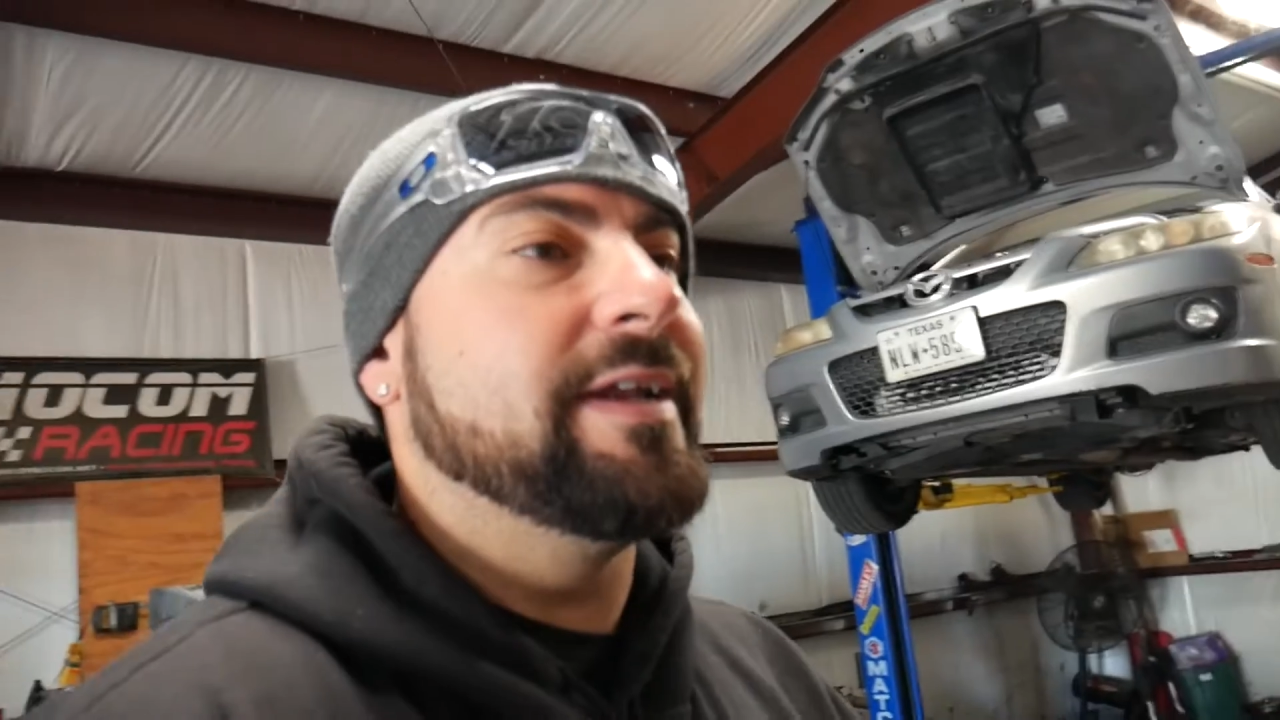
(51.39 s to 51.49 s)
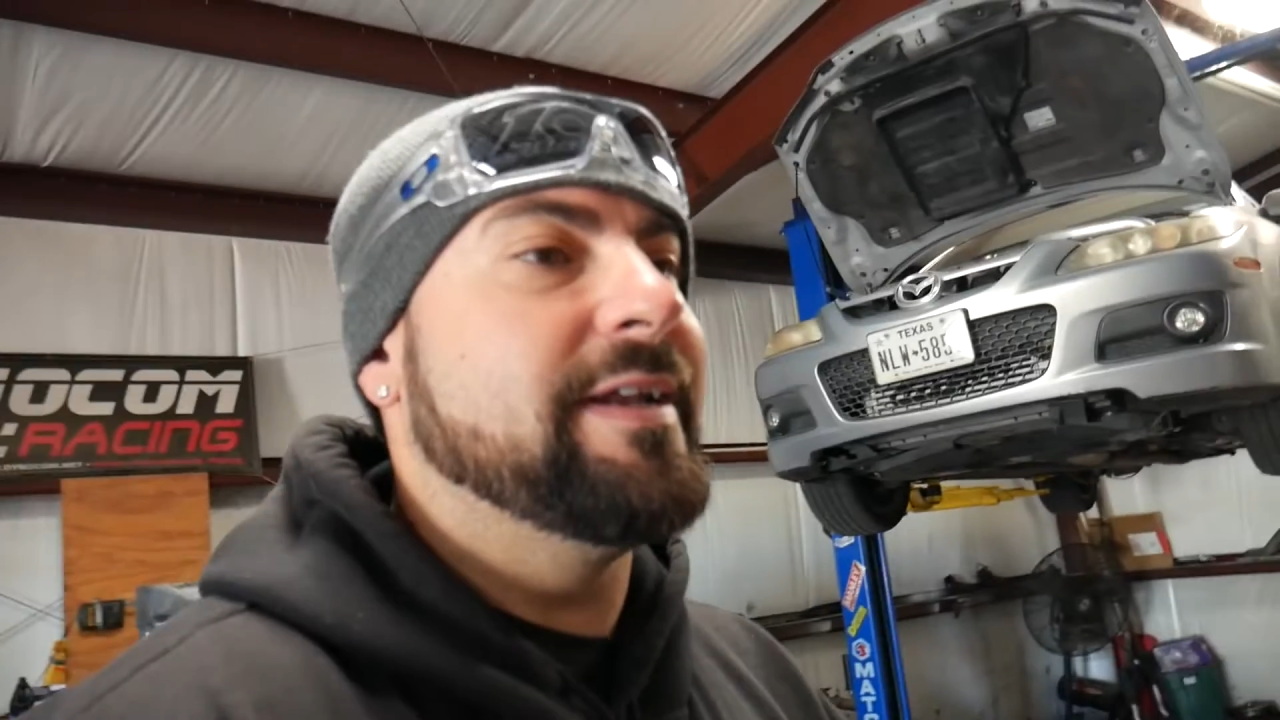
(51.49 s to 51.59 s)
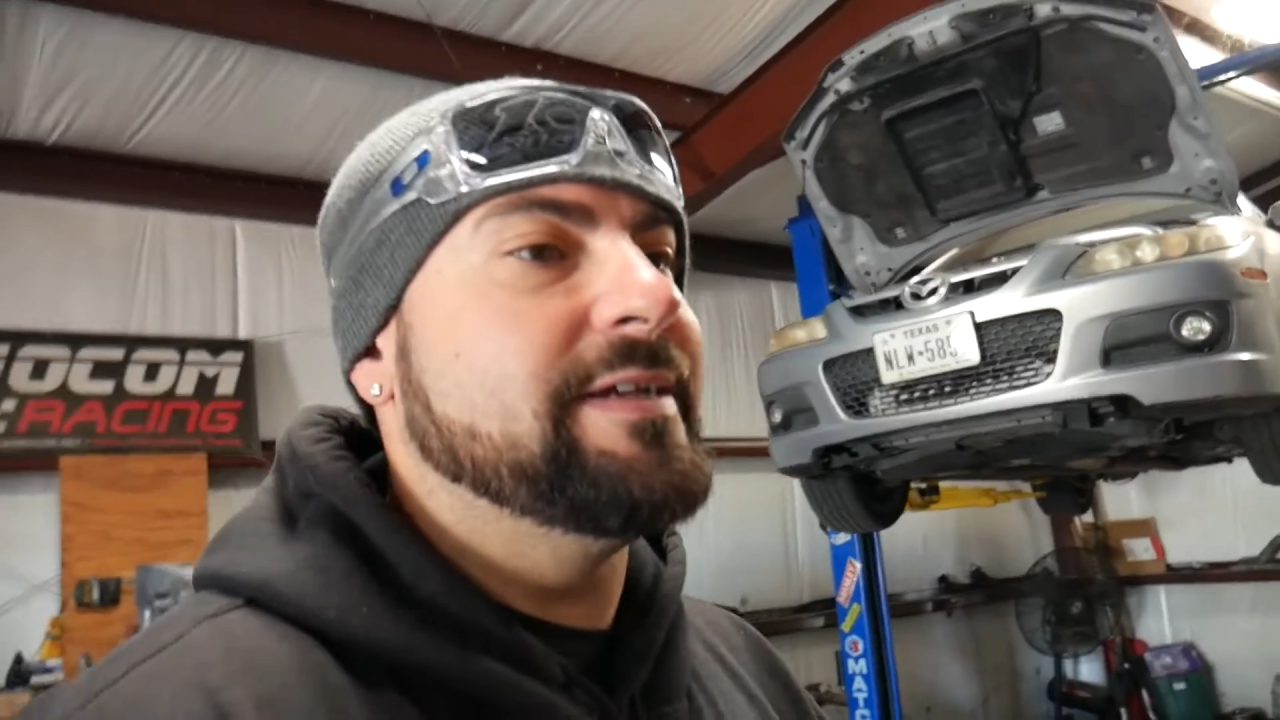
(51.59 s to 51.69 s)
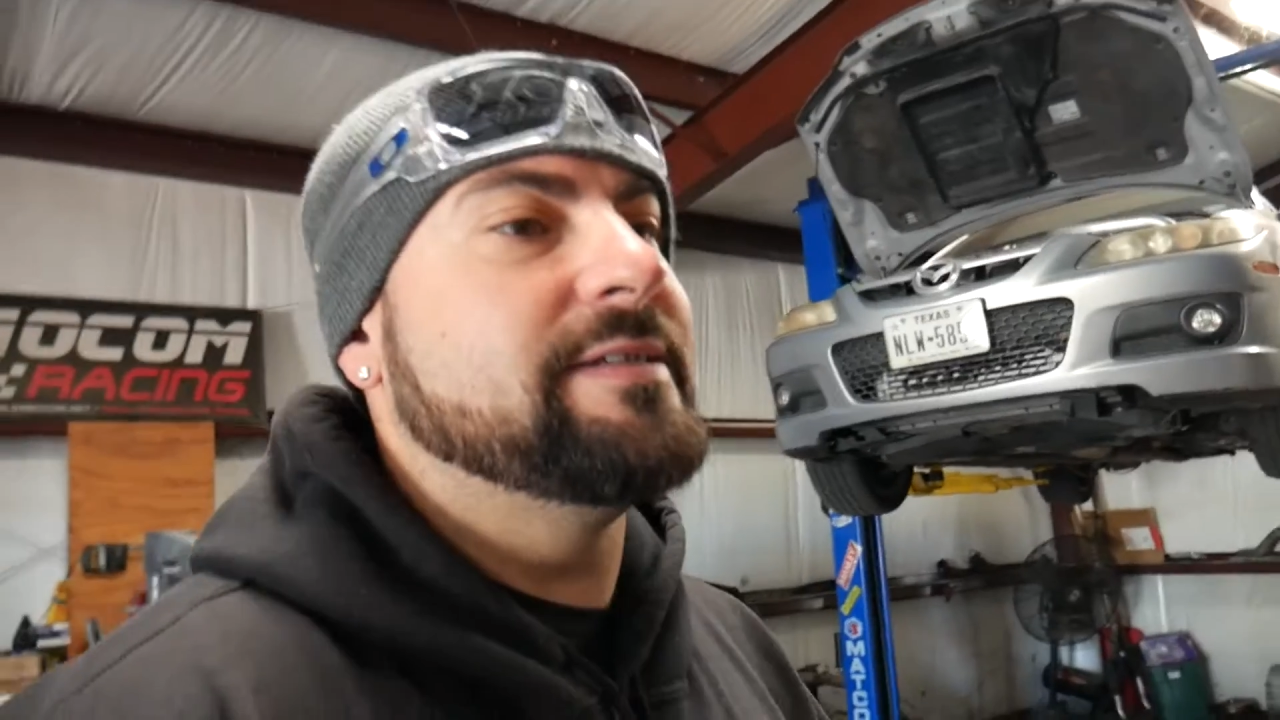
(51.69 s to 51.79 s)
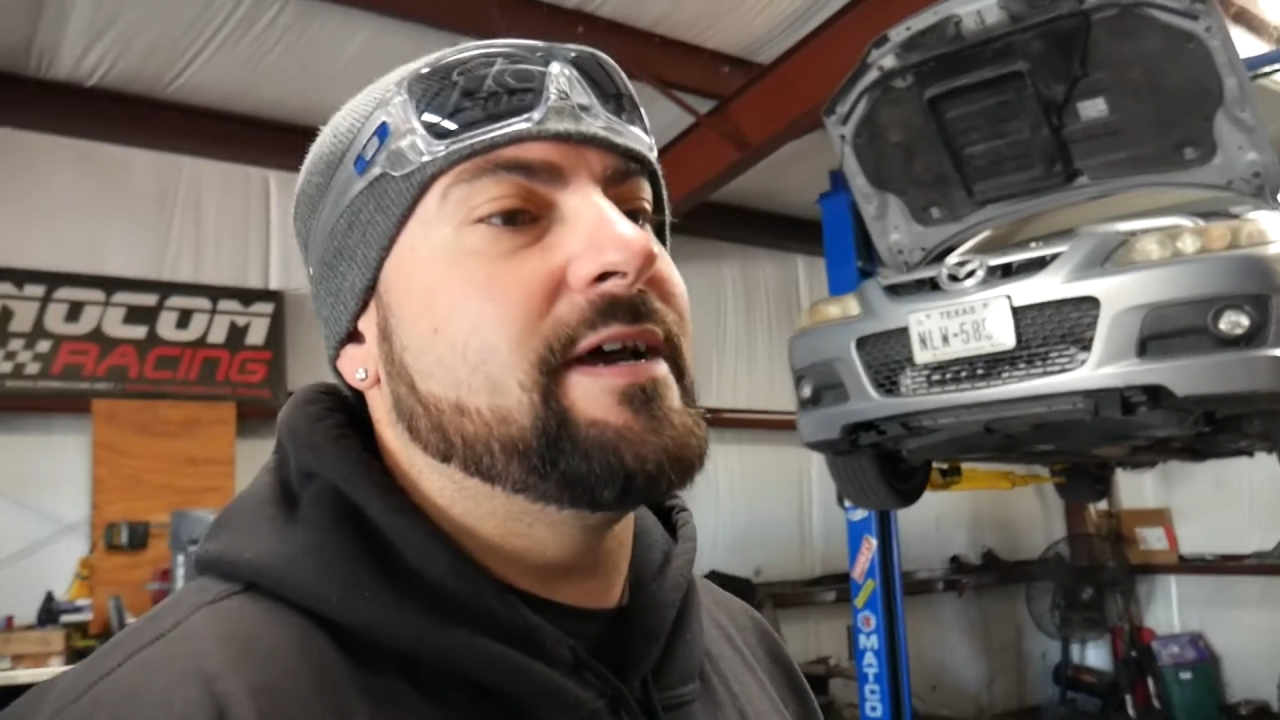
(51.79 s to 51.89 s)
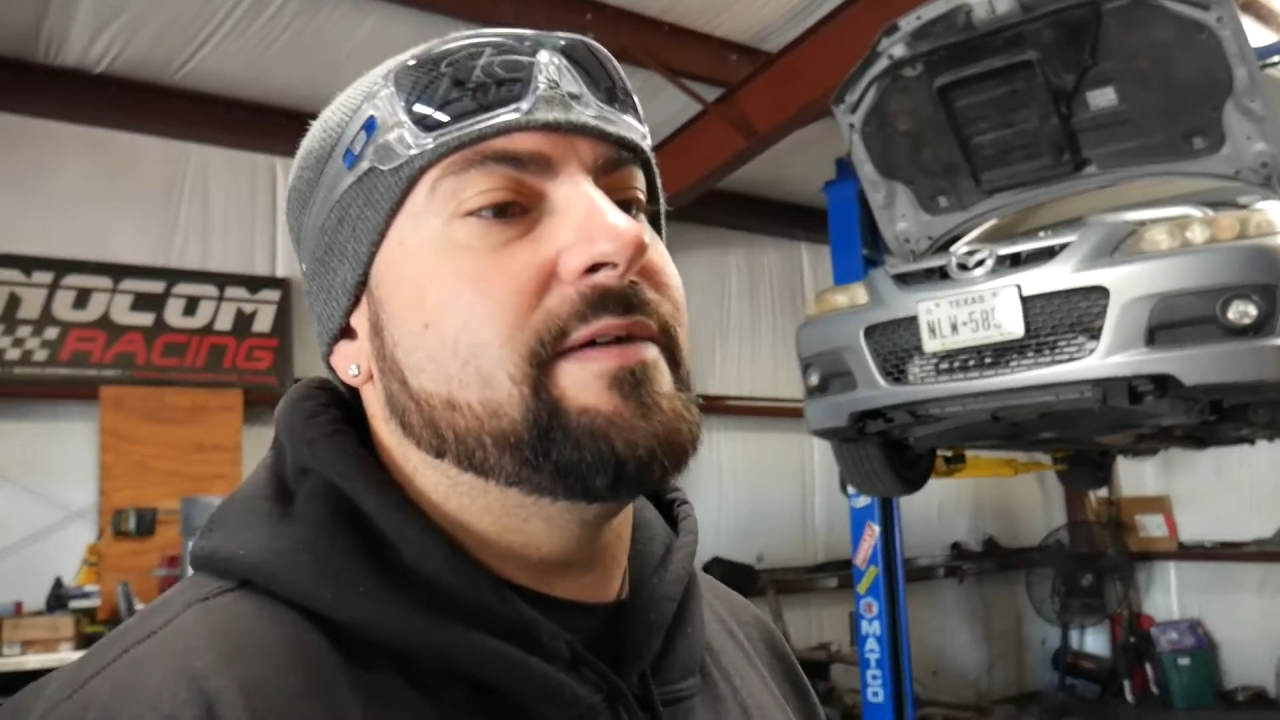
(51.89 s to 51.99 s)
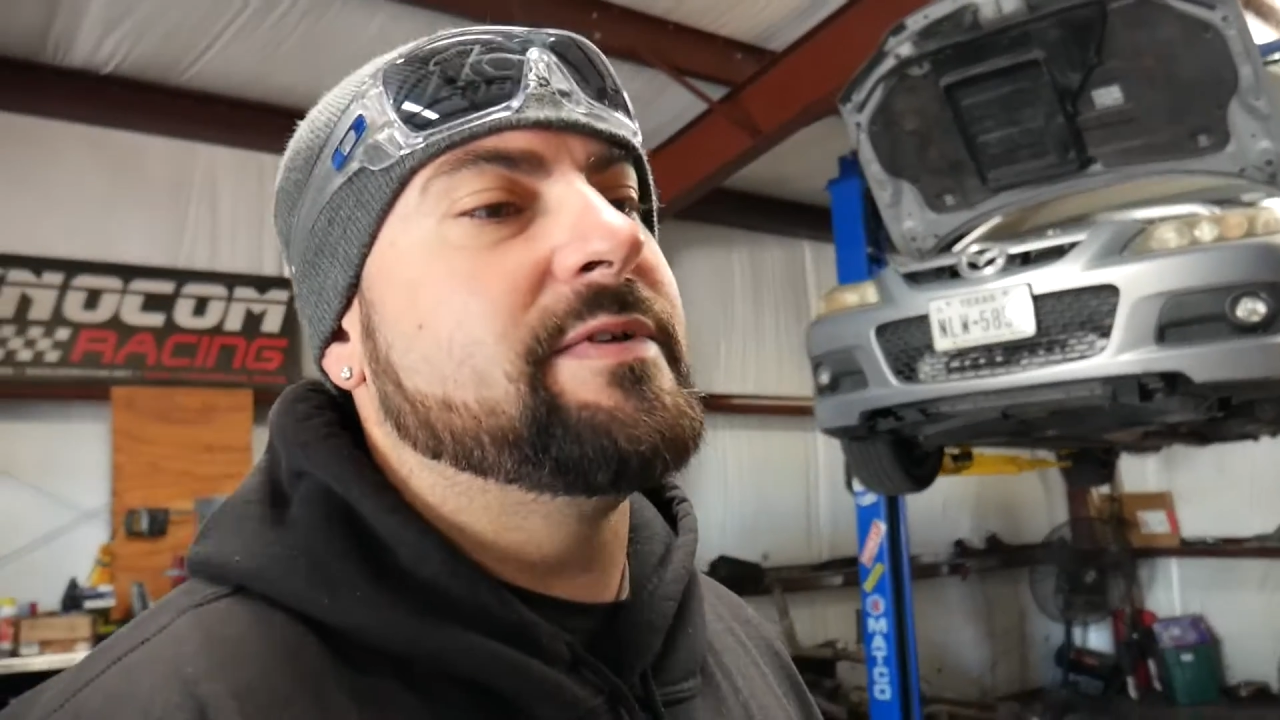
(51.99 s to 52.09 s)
at any time,